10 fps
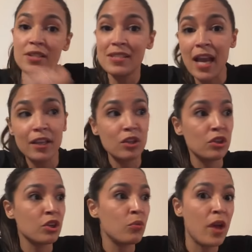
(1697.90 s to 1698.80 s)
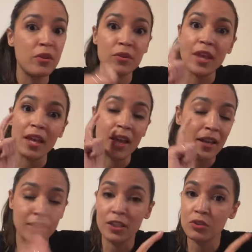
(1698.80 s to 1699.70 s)
secular, whether they
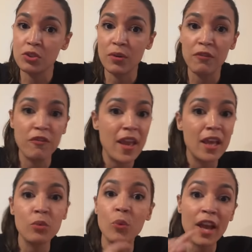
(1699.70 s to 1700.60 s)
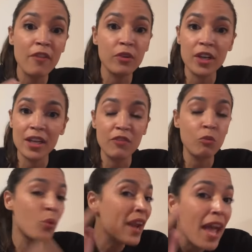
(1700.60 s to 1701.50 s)
adhere to a faith, whatever
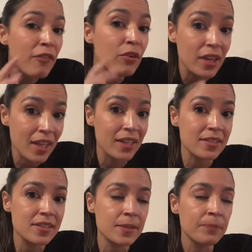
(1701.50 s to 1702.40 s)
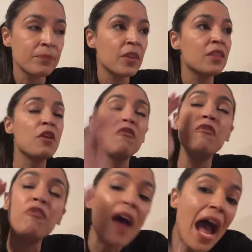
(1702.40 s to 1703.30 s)
it is, the
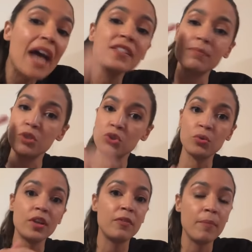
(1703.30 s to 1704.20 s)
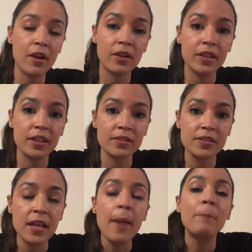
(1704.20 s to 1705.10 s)
vast majority of
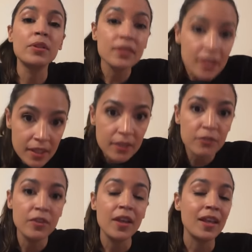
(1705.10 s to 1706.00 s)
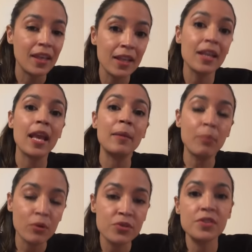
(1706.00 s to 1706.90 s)
Americans believe in a
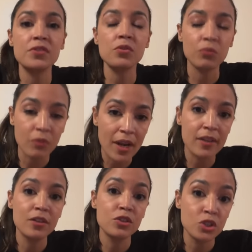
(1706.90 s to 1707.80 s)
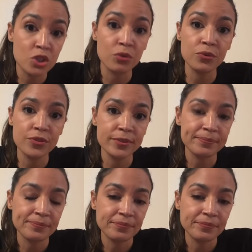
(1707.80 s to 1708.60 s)
person's right to choose.